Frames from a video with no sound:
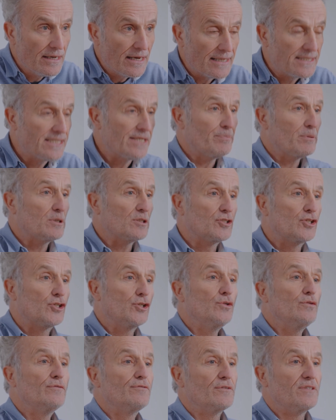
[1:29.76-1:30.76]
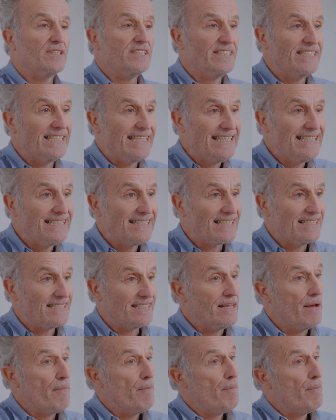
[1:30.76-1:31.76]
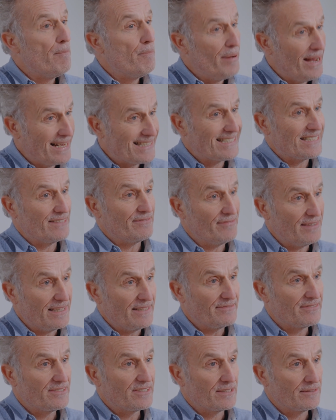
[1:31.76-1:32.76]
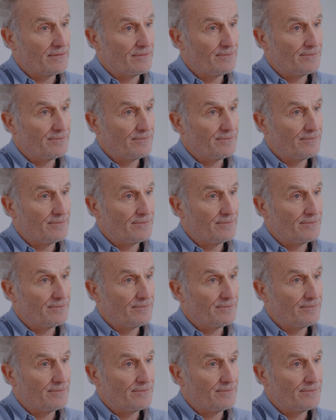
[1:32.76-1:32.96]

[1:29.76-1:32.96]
A typical tool for the D's is the passive lift.